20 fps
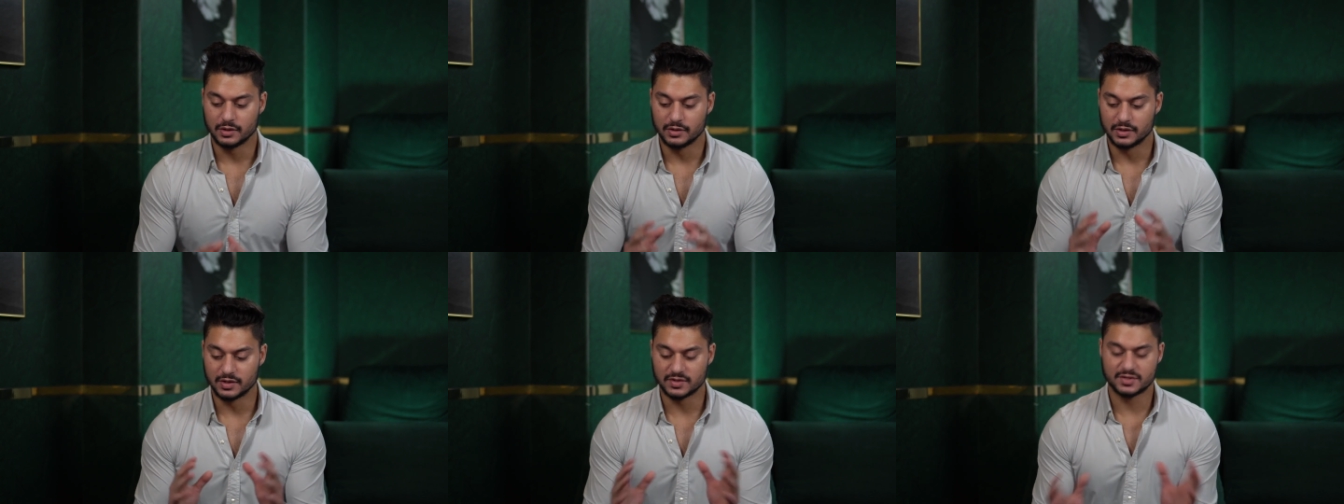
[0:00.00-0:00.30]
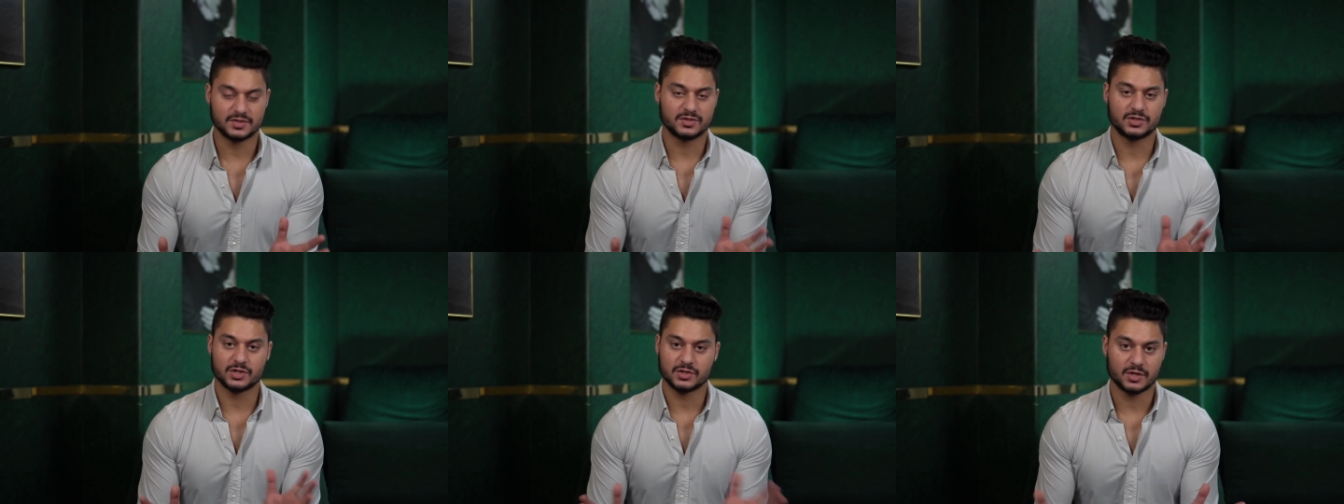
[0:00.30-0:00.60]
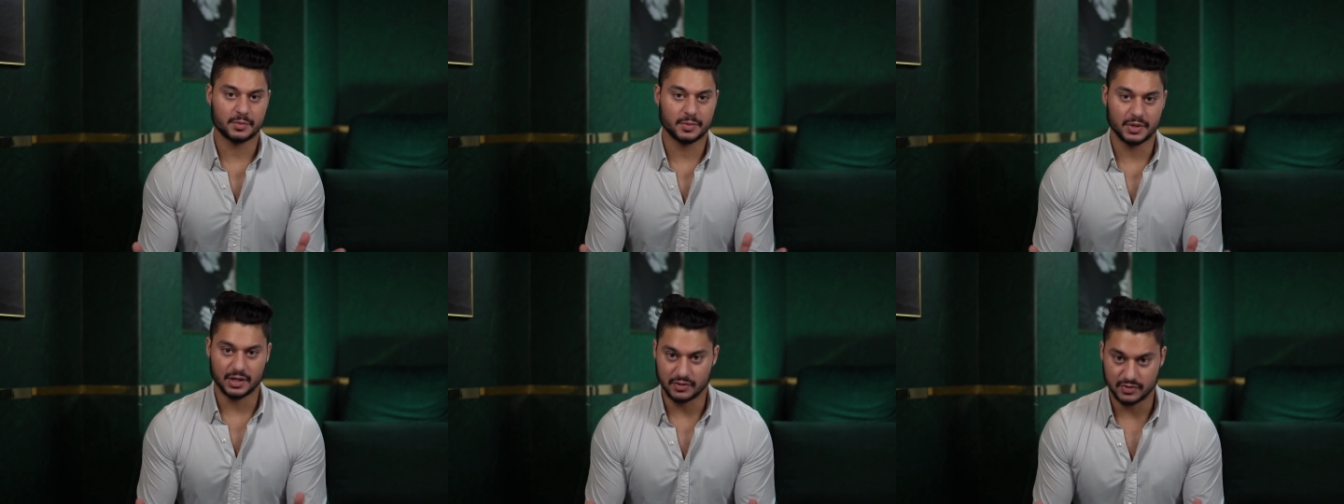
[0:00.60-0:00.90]
This is just
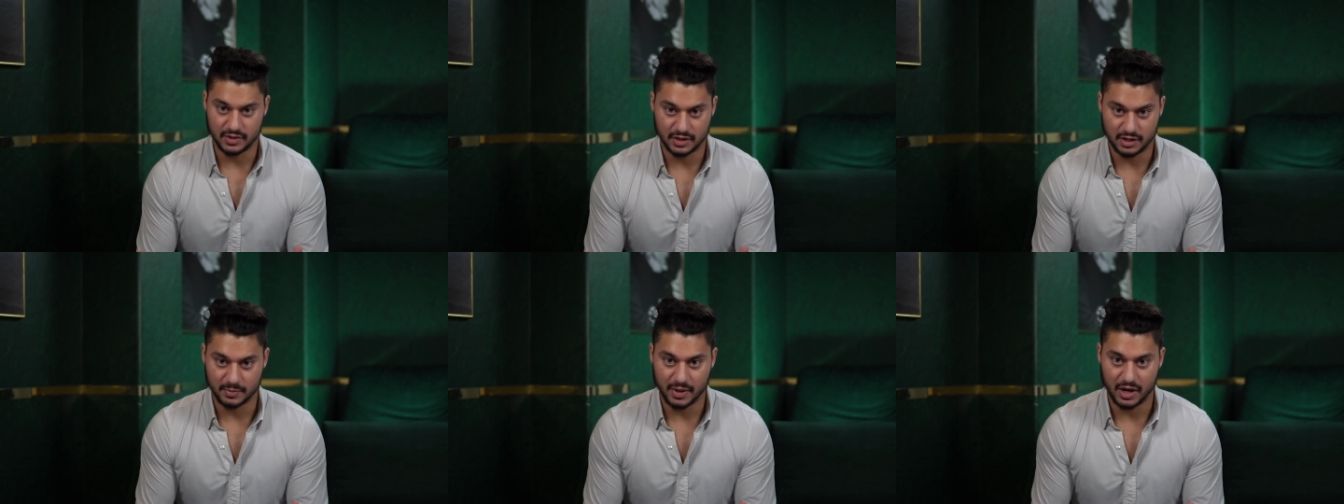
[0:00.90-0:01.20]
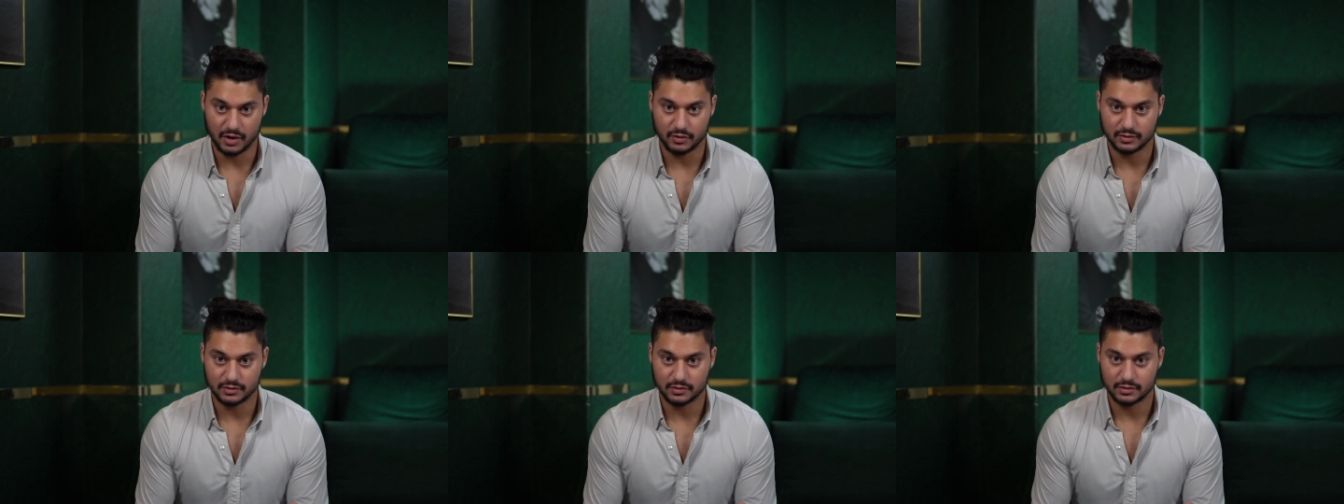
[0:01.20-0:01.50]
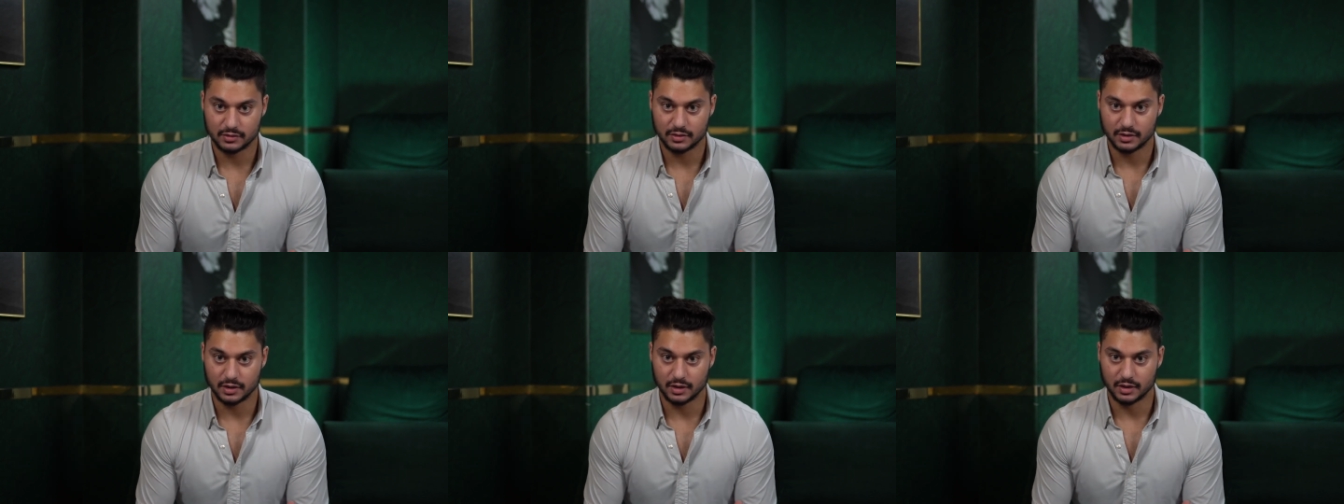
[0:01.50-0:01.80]
something to think about.
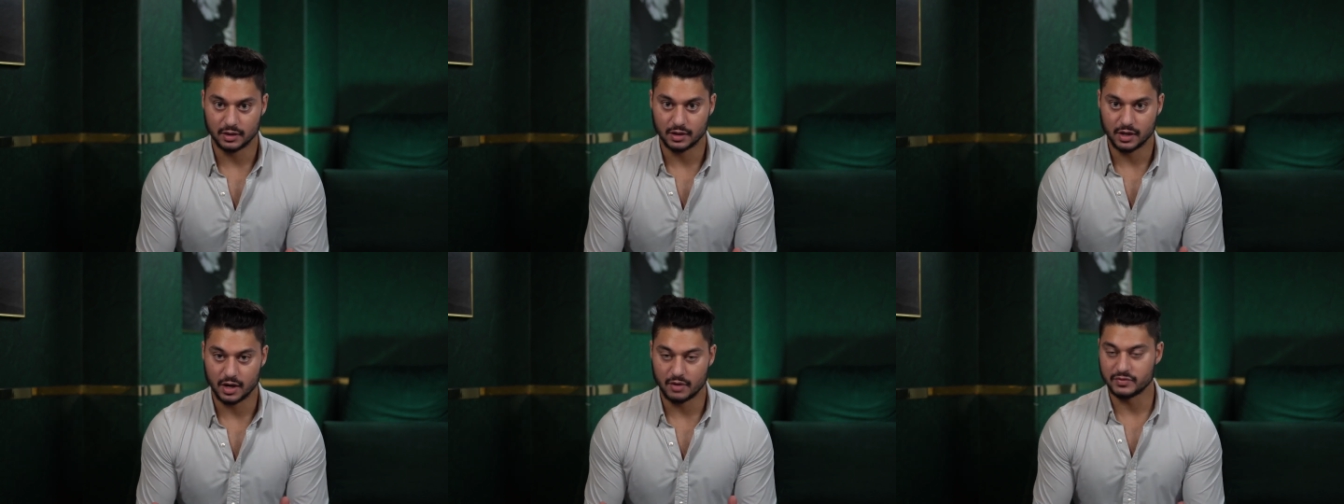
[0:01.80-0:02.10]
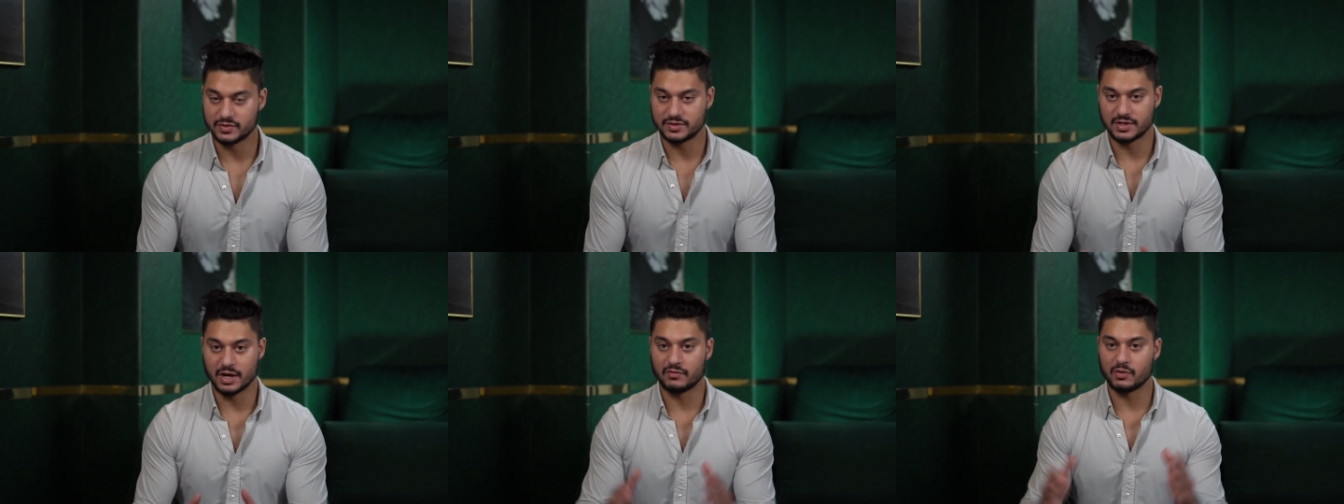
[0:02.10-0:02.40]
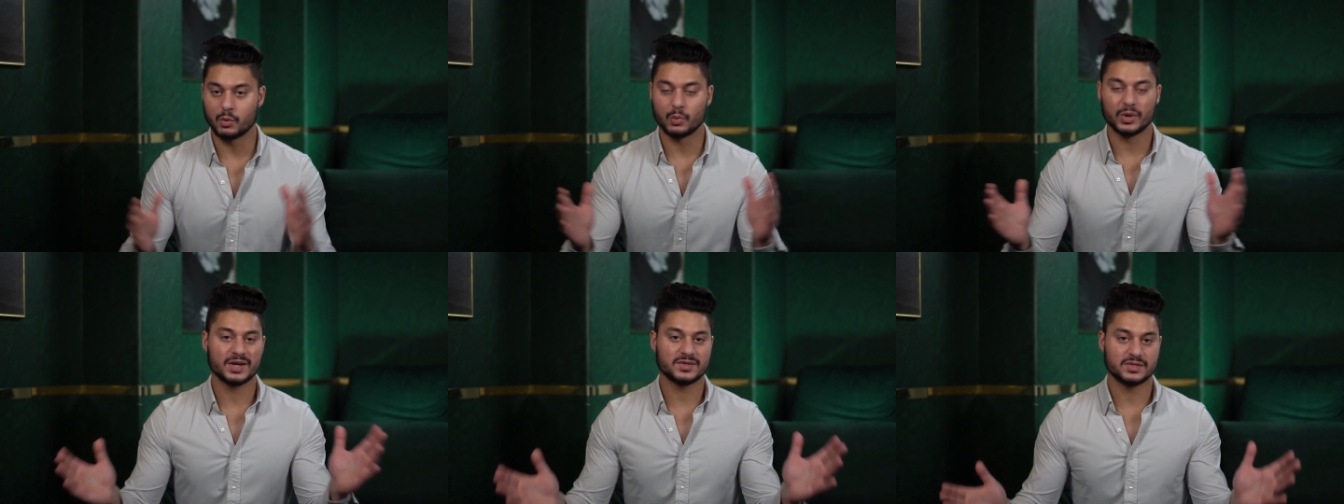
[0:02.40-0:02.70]
Obviously,
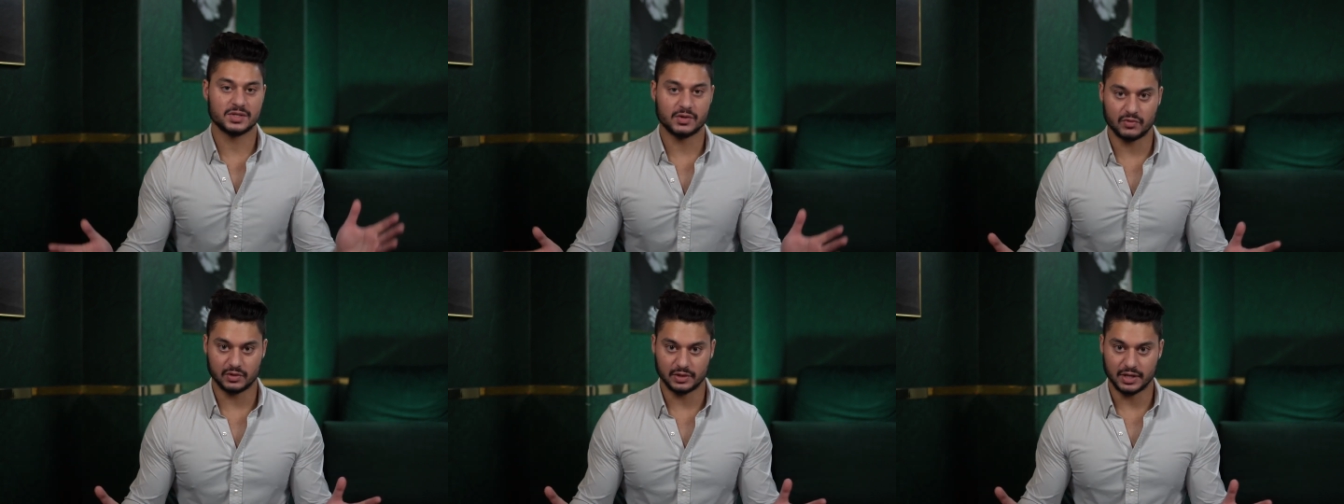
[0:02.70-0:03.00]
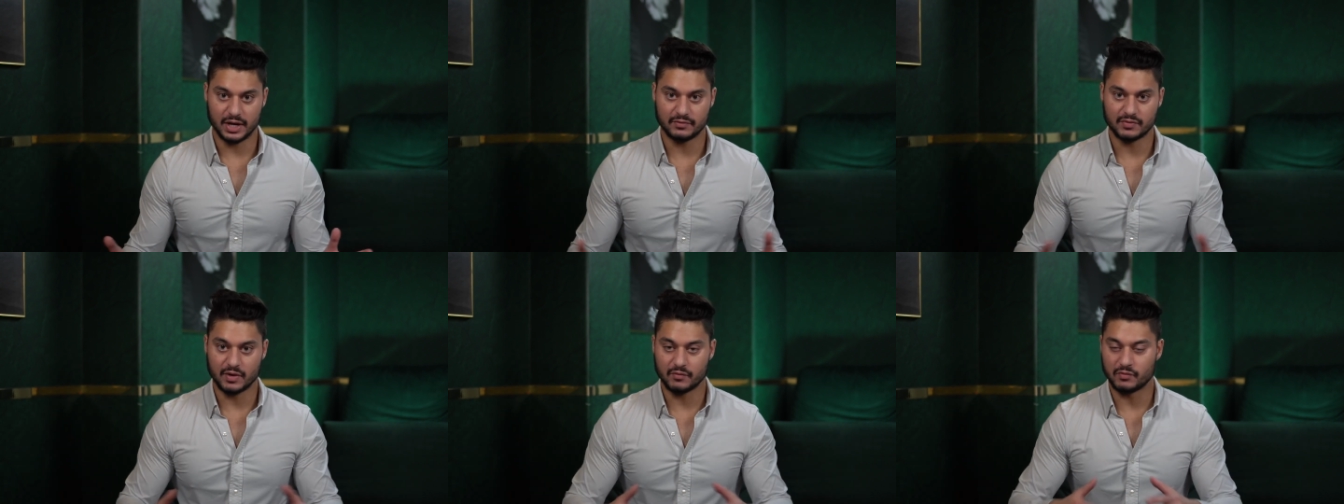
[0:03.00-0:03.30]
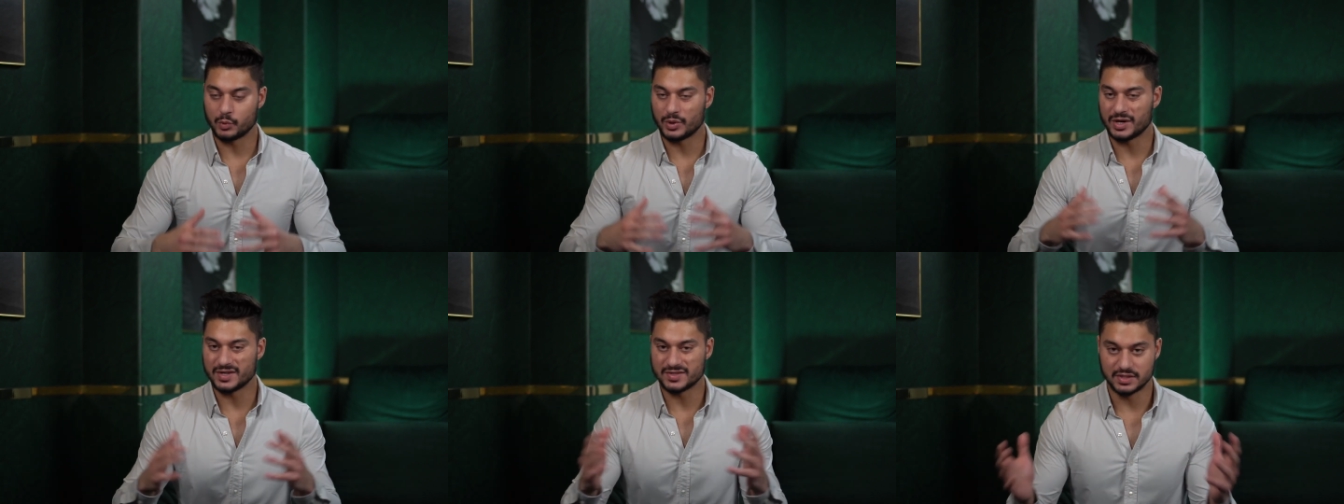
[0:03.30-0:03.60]
everyone has a different life.
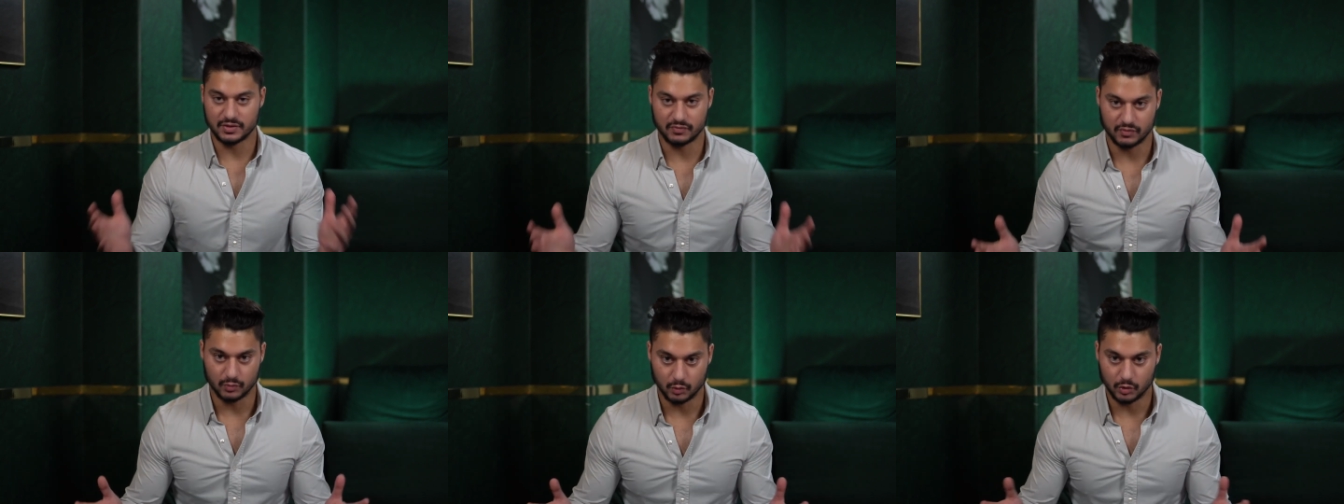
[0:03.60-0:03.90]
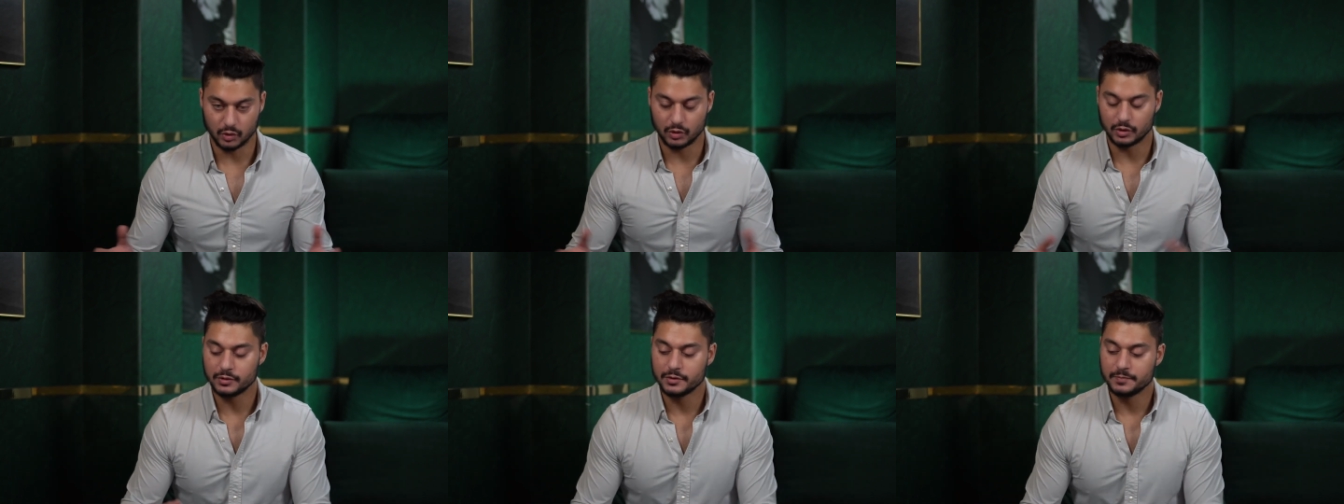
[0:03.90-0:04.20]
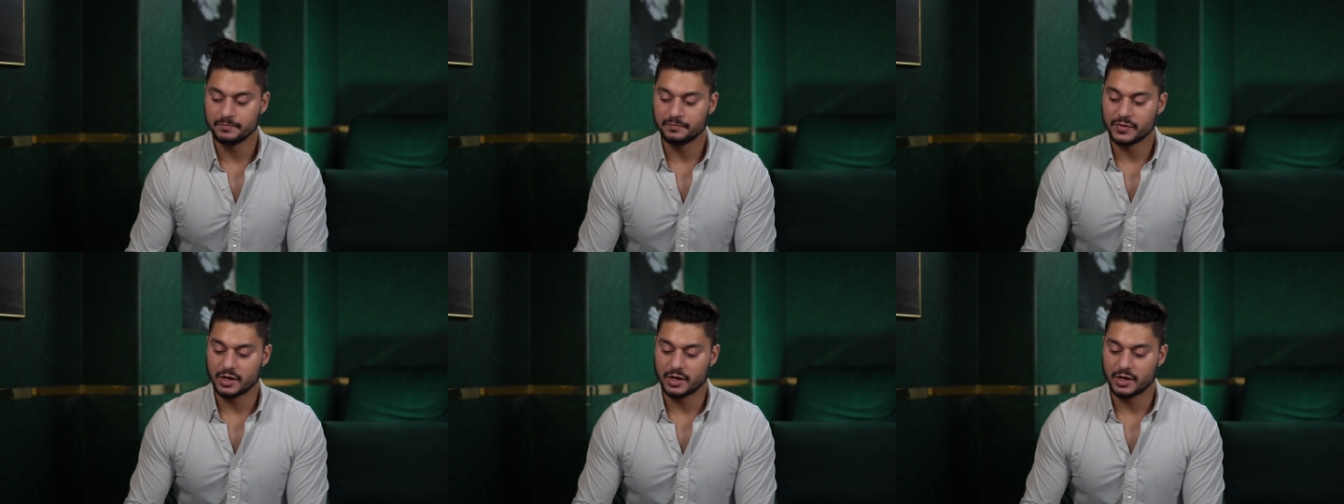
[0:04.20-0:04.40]
Everyone has a different role.